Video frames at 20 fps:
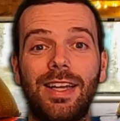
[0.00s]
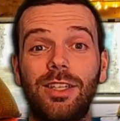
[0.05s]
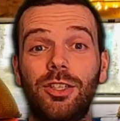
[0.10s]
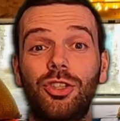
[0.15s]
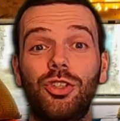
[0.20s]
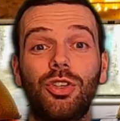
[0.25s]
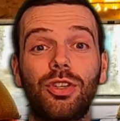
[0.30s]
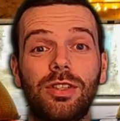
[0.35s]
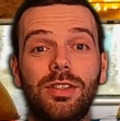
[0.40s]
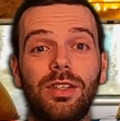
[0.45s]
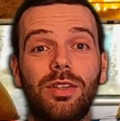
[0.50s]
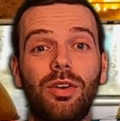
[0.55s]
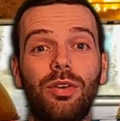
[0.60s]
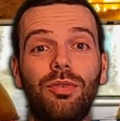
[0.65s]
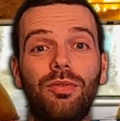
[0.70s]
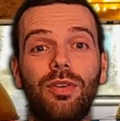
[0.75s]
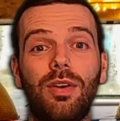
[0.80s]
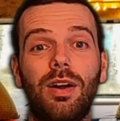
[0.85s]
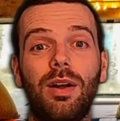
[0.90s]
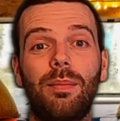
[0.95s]
It's just
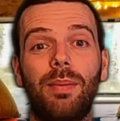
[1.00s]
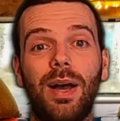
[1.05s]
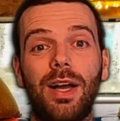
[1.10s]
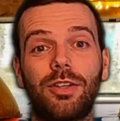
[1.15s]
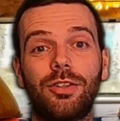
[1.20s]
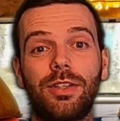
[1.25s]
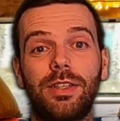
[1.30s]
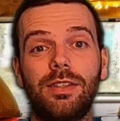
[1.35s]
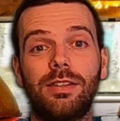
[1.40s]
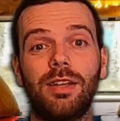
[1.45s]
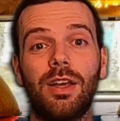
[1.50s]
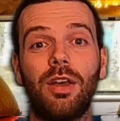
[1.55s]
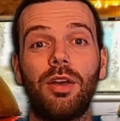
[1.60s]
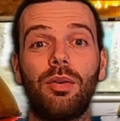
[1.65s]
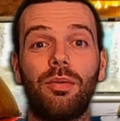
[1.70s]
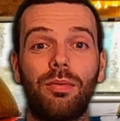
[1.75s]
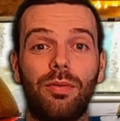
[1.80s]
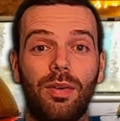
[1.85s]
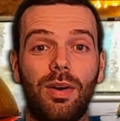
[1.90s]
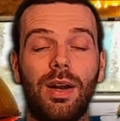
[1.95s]
enough for our batteries
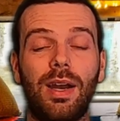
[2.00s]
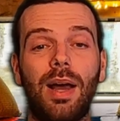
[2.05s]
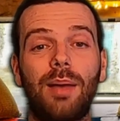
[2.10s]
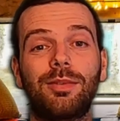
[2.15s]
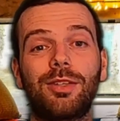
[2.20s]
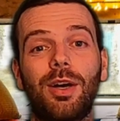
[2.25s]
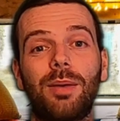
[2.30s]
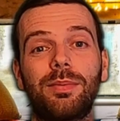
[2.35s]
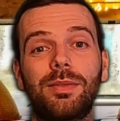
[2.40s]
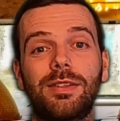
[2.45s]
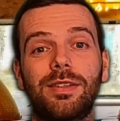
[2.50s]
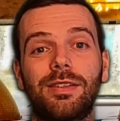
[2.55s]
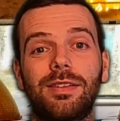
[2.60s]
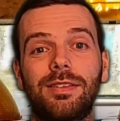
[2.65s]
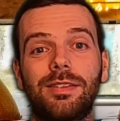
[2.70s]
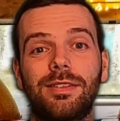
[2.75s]
for our laptops.